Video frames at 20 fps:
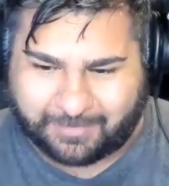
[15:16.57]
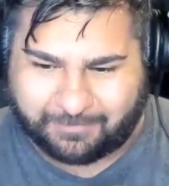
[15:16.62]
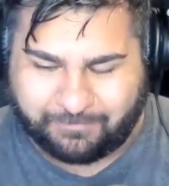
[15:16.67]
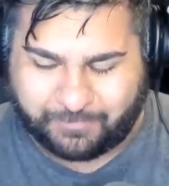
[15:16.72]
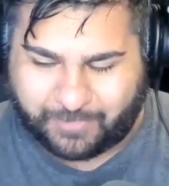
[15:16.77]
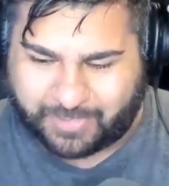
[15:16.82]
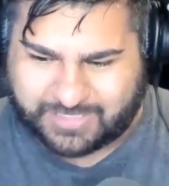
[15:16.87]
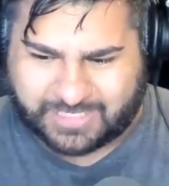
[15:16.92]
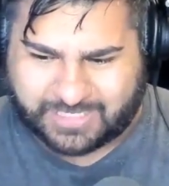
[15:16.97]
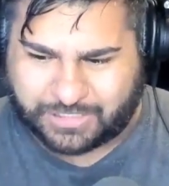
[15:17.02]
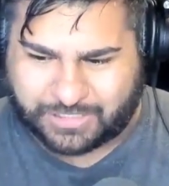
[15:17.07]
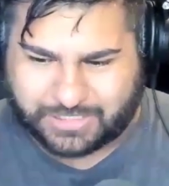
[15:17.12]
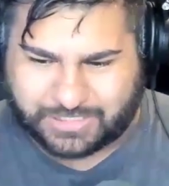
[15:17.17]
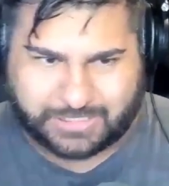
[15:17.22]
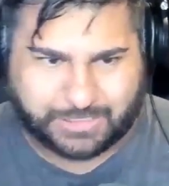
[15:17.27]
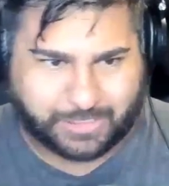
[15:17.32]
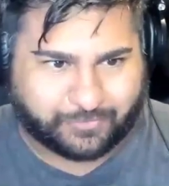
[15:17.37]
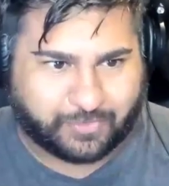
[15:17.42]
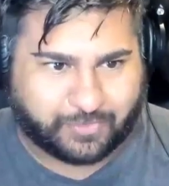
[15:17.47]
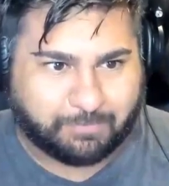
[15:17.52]
essentially
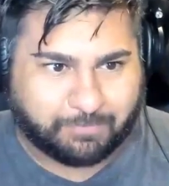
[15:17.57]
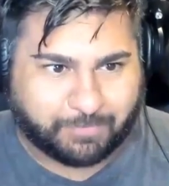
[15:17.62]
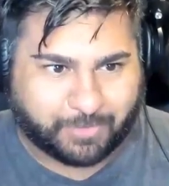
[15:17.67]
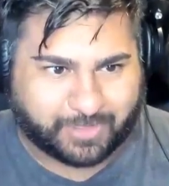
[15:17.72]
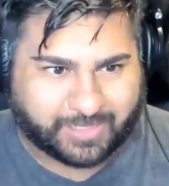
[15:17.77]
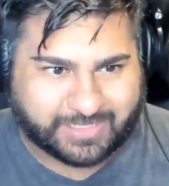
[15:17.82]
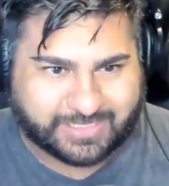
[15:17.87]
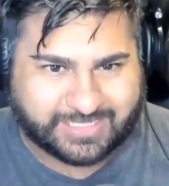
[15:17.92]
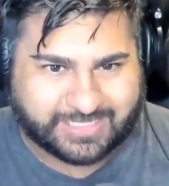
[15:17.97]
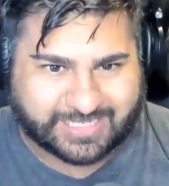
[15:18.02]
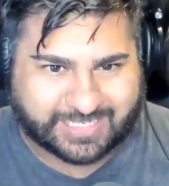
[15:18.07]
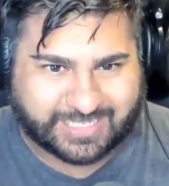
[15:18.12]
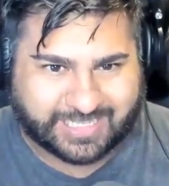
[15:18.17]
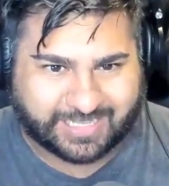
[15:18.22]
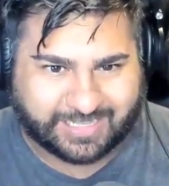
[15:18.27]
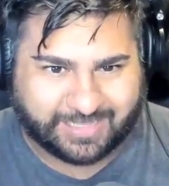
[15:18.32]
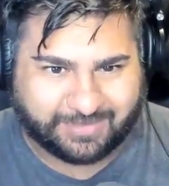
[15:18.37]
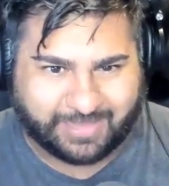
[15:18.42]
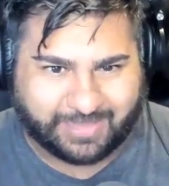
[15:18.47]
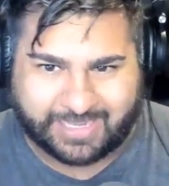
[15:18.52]
silver bullets to kill
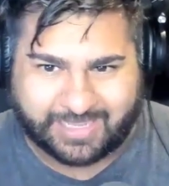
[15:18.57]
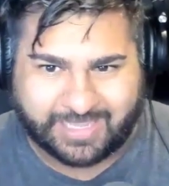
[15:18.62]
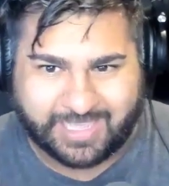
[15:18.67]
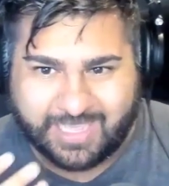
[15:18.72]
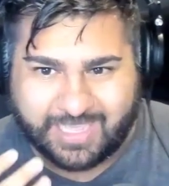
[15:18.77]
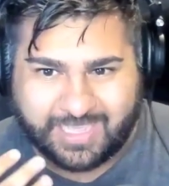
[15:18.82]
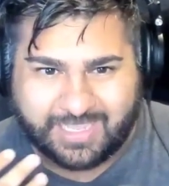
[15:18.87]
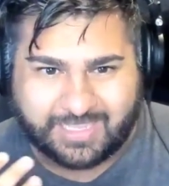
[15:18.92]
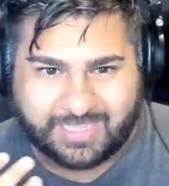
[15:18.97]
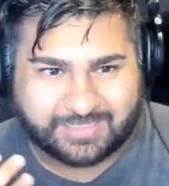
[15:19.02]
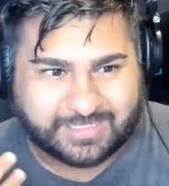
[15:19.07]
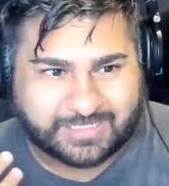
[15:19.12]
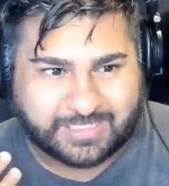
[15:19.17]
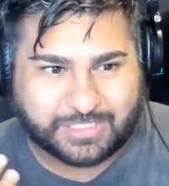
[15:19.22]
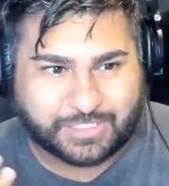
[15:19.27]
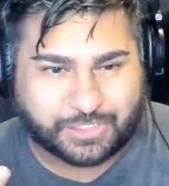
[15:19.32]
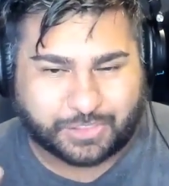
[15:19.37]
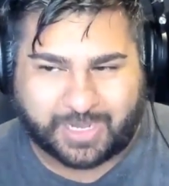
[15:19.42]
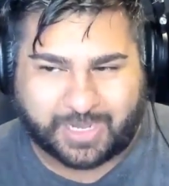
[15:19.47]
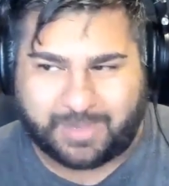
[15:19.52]
him, like this is
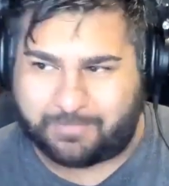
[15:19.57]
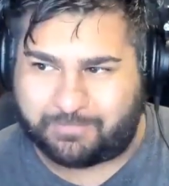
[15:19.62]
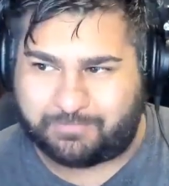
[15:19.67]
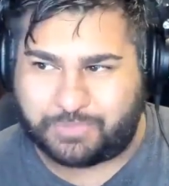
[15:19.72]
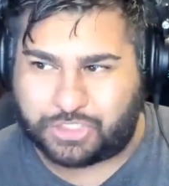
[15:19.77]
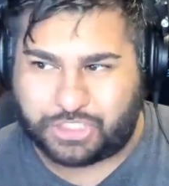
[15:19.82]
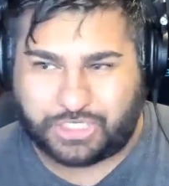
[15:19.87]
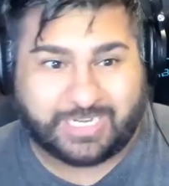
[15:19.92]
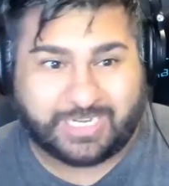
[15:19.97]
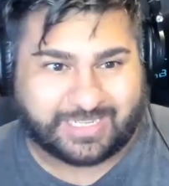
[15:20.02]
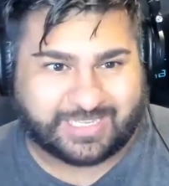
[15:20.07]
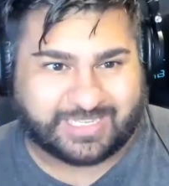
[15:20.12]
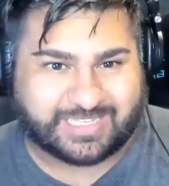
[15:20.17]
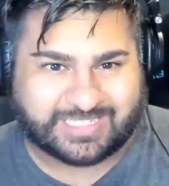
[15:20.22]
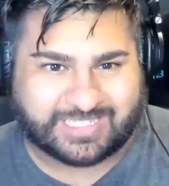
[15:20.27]
straight up genius.